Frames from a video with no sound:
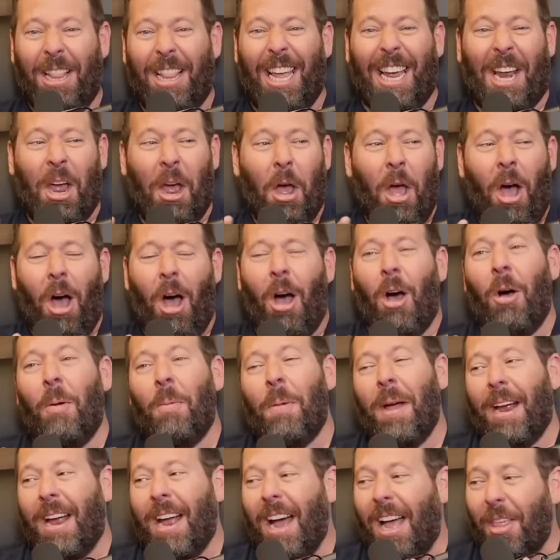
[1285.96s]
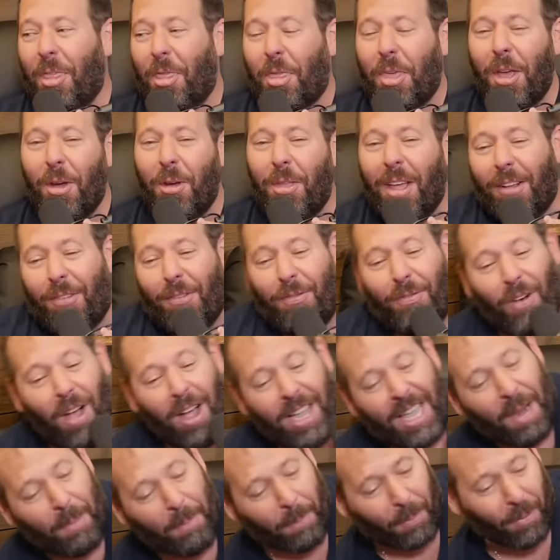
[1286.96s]
Like, oh my god, Theo, that's
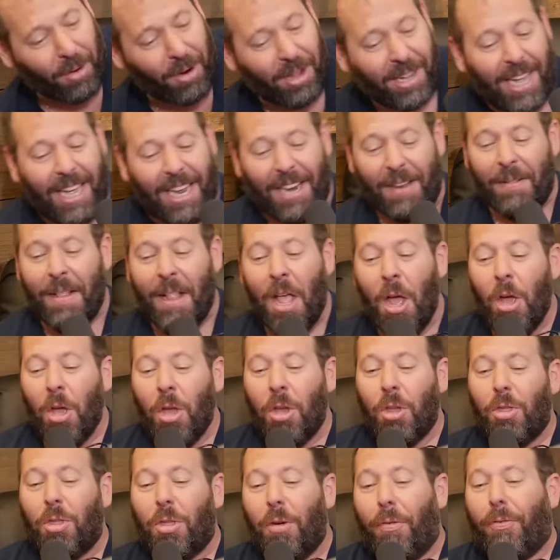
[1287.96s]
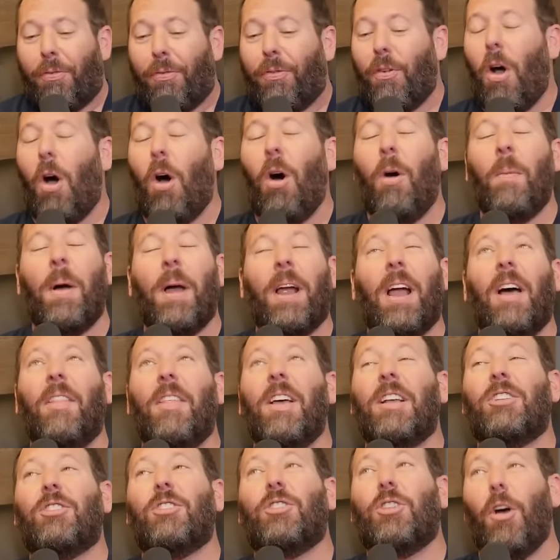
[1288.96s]
fucking brilliant. The oh my god,
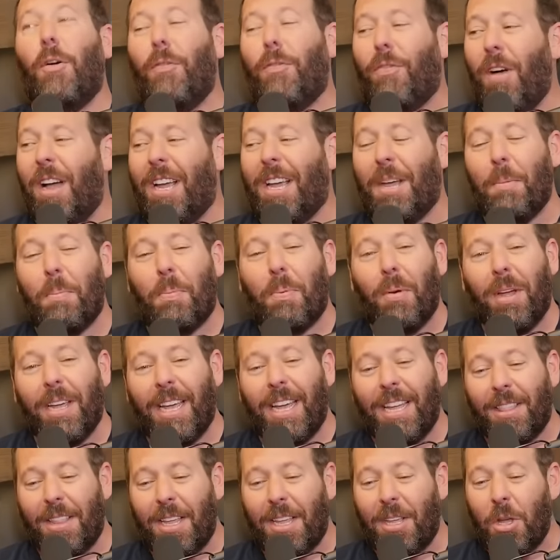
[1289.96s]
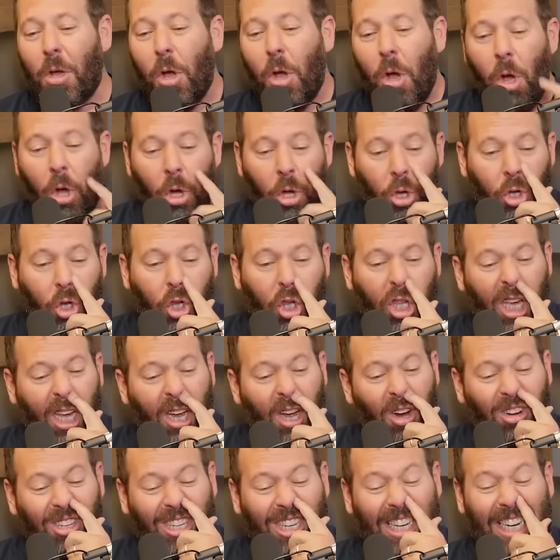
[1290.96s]
that's so fucking brilliant. The she
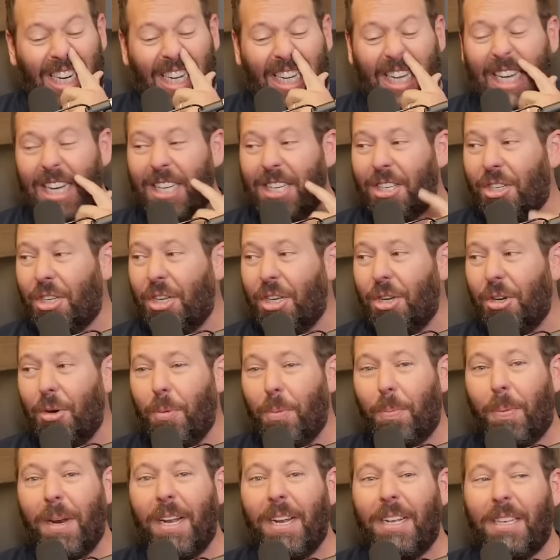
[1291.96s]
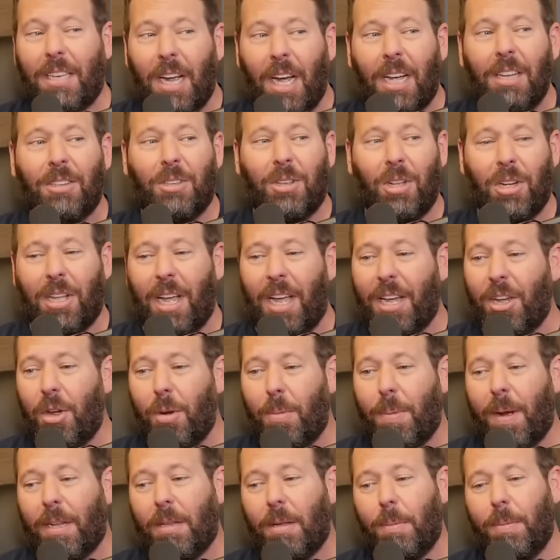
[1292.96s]
goes in to kiss you, but it does look like you're
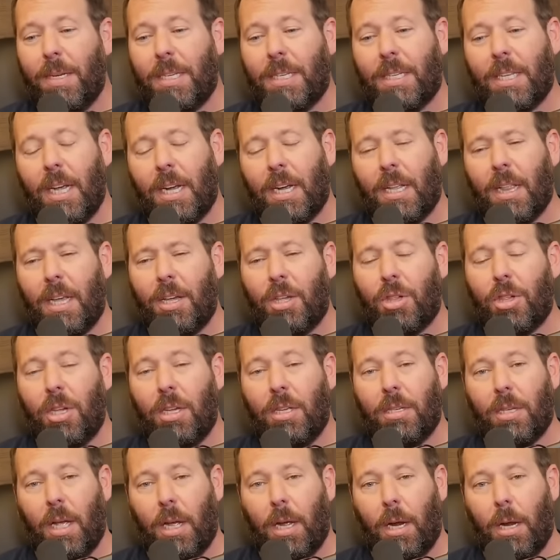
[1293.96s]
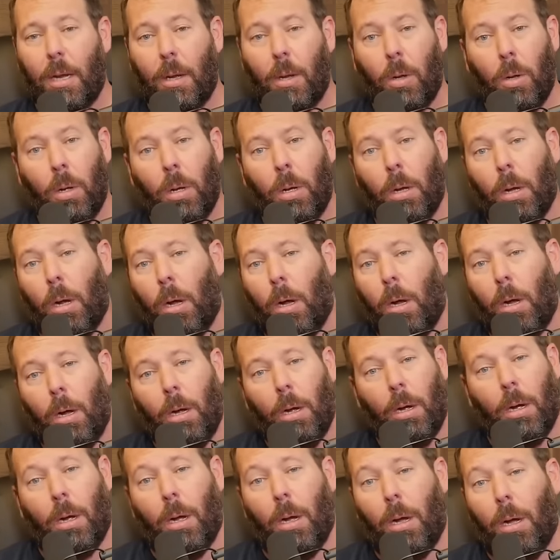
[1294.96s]
about to be sick. Like she's like,
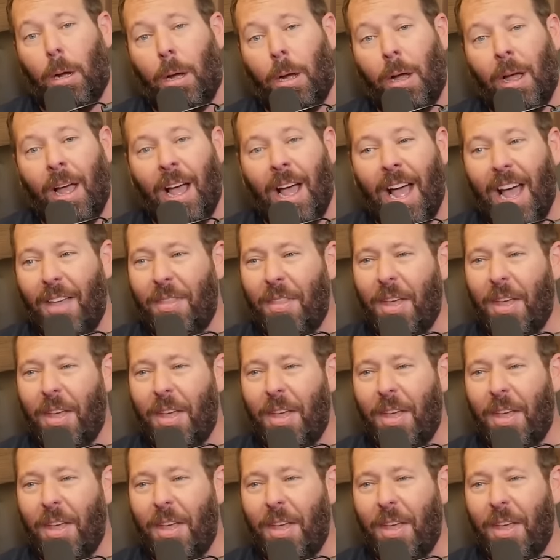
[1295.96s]
and